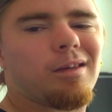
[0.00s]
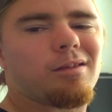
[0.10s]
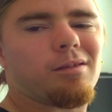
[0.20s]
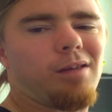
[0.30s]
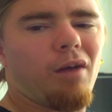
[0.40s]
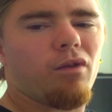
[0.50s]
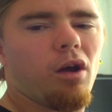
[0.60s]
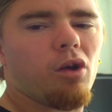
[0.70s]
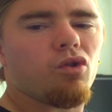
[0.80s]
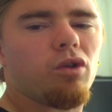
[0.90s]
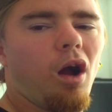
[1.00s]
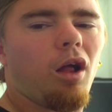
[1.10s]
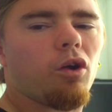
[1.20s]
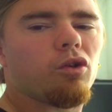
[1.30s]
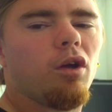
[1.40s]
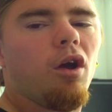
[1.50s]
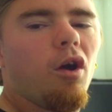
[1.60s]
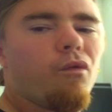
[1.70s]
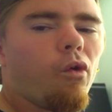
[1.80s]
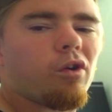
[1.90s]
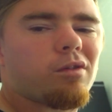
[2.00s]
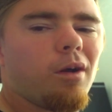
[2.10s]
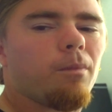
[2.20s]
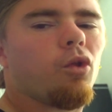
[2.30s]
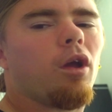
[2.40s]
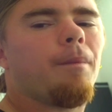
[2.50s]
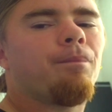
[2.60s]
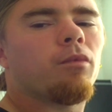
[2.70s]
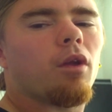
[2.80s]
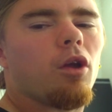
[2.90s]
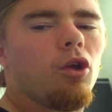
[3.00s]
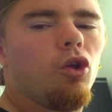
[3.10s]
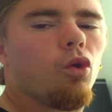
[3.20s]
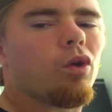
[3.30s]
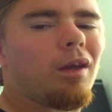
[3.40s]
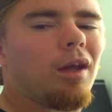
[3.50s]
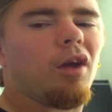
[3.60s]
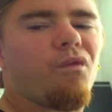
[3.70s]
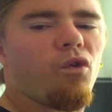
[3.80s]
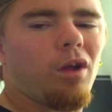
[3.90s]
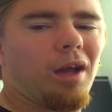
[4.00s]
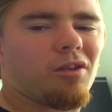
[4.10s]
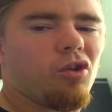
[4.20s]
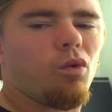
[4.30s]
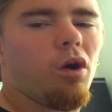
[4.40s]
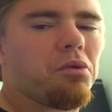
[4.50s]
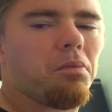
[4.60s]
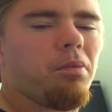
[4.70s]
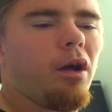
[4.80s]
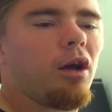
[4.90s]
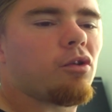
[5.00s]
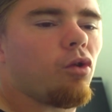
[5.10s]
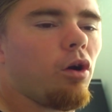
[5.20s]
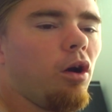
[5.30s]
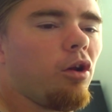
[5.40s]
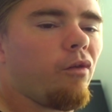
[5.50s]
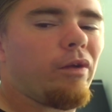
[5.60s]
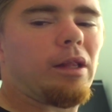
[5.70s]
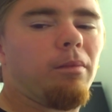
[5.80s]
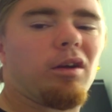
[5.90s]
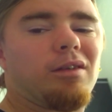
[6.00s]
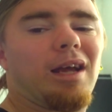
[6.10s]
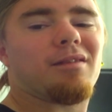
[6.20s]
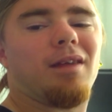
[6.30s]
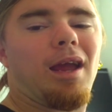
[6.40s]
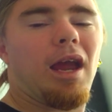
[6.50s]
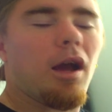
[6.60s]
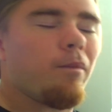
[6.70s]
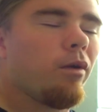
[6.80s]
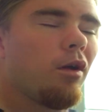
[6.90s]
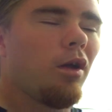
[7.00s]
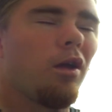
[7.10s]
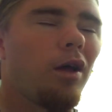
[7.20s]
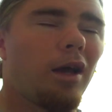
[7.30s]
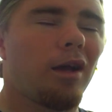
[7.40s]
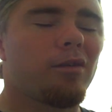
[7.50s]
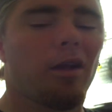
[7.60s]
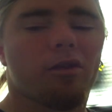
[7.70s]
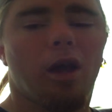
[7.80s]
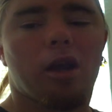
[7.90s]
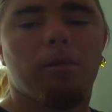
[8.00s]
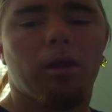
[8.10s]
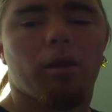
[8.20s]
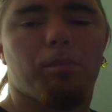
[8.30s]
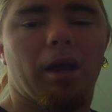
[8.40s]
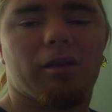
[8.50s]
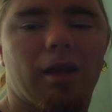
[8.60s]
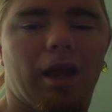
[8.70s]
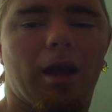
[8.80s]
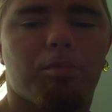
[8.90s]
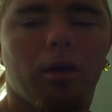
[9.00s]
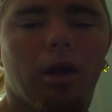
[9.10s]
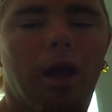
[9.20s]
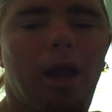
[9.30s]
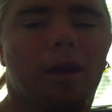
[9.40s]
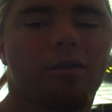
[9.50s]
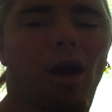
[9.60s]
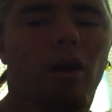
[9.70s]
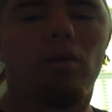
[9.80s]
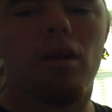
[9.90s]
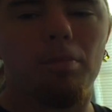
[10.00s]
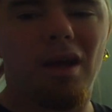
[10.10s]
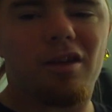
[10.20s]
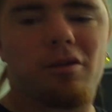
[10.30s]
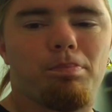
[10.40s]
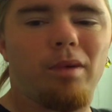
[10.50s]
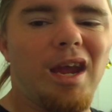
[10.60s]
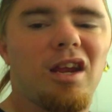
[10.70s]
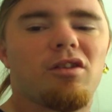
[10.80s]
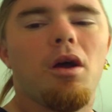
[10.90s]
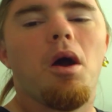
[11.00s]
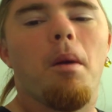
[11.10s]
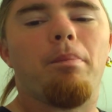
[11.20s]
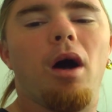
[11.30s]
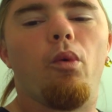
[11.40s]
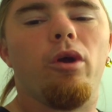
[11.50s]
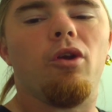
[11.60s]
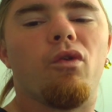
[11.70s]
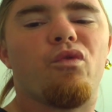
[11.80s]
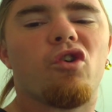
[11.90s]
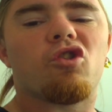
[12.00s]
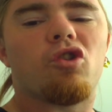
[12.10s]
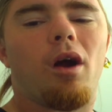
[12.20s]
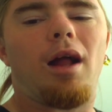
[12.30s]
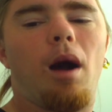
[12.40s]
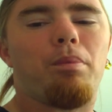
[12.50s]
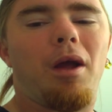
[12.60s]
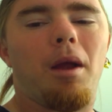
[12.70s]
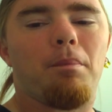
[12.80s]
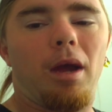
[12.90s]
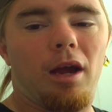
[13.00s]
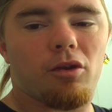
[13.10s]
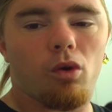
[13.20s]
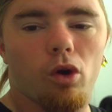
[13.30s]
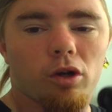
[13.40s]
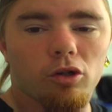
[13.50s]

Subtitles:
$600 to $700 for something you can get for like $200 or $150. Yes, the amp, like I said, is not going to be the best amp, and it's not going to be the best bass, but when you first start out playing bass or